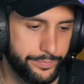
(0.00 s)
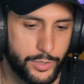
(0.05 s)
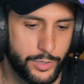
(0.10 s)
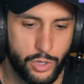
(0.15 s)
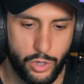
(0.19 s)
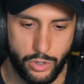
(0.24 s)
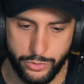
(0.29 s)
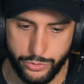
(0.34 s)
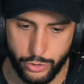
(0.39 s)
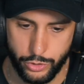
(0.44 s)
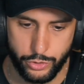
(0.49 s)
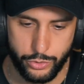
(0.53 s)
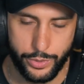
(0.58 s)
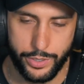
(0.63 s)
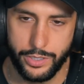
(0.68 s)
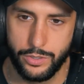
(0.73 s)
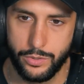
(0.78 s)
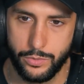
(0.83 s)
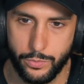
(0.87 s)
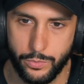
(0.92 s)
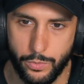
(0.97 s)

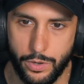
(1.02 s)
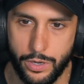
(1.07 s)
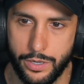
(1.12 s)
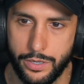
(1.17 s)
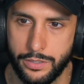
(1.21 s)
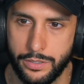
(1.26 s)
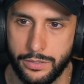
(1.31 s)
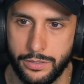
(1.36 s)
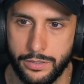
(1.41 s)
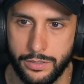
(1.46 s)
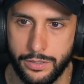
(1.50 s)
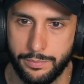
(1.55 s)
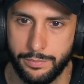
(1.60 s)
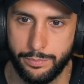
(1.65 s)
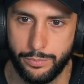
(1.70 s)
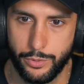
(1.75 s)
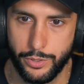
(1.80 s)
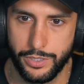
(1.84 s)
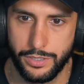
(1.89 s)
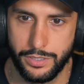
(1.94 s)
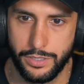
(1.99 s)
concentrate on one and
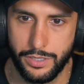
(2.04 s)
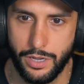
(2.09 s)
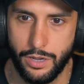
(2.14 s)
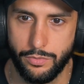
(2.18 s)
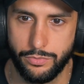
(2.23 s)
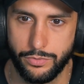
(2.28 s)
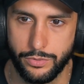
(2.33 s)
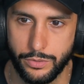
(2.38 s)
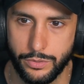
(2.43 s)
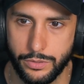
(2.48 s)
put in the effort.